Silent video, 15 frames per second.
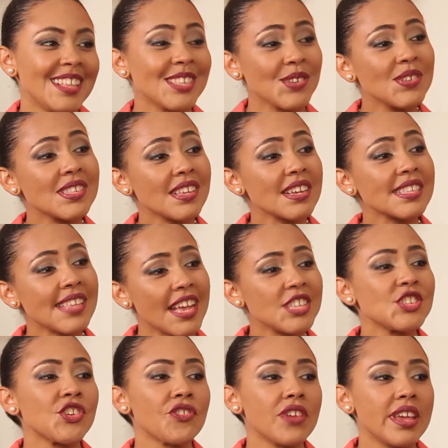So
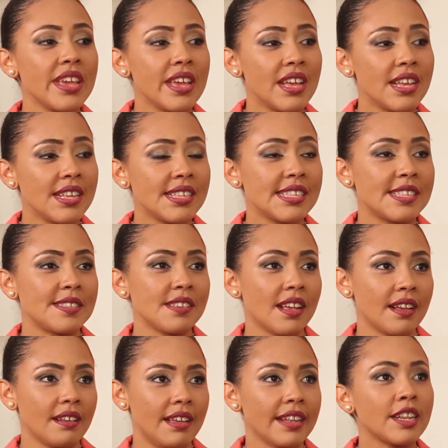SUCCESSIORY
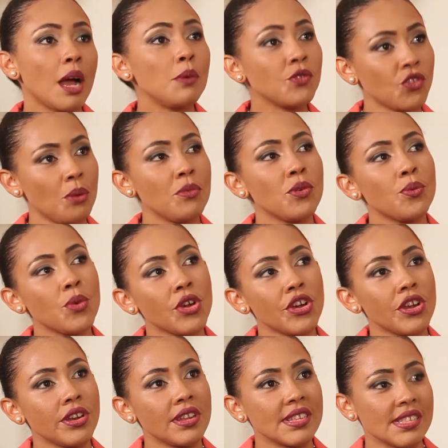it comes from the
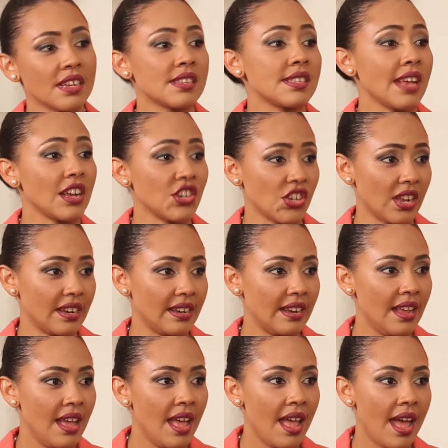word succession.
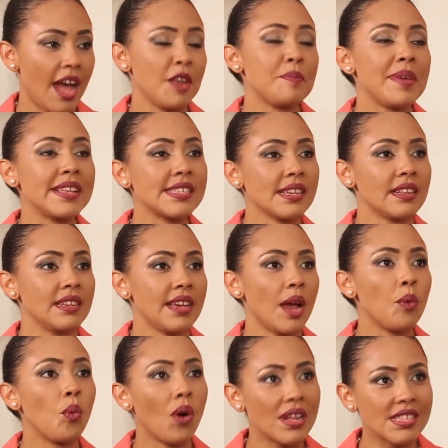And basically I
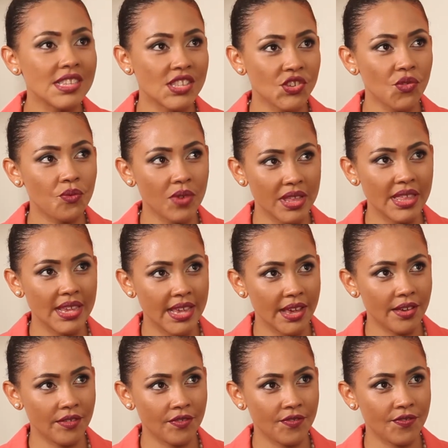wanted to really
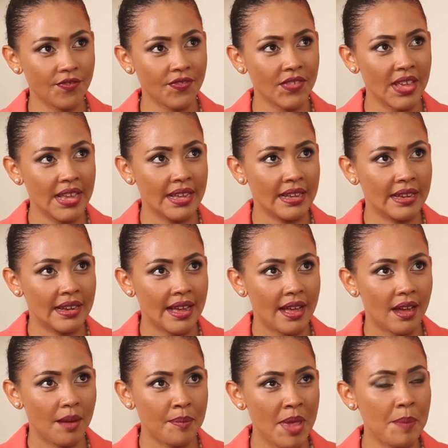give
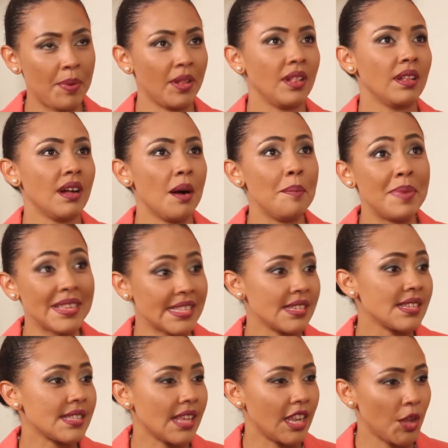people a
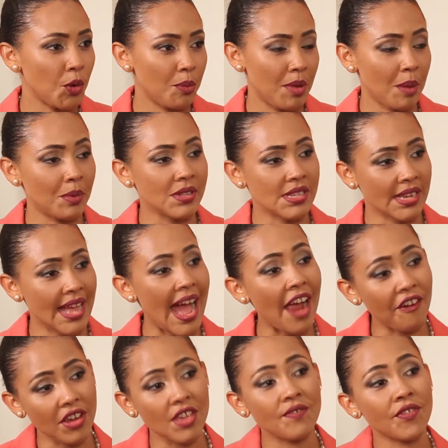business that they would be able to
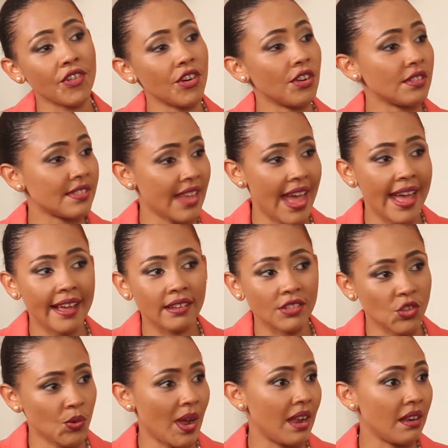carry for 10,
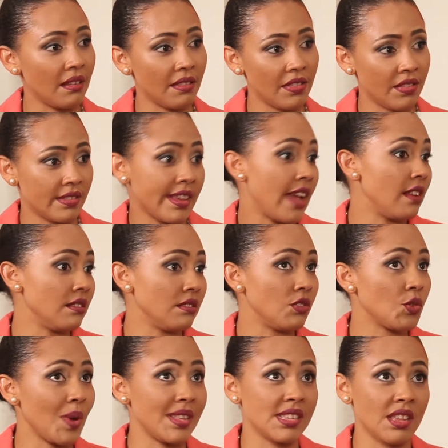
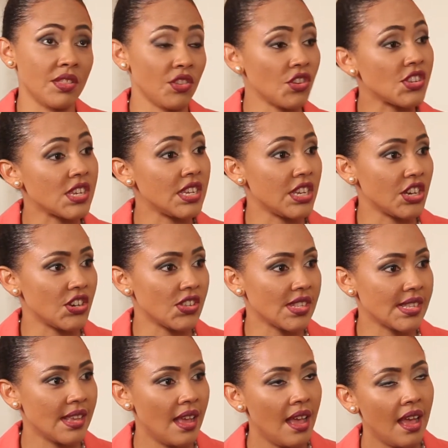20, 30
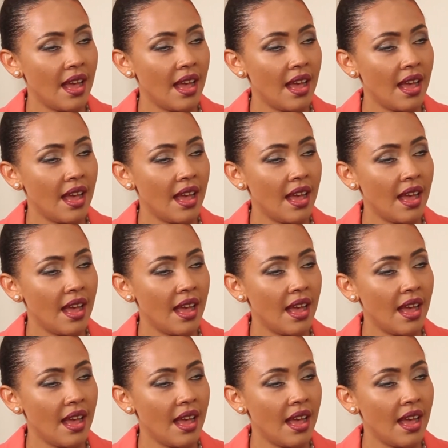years.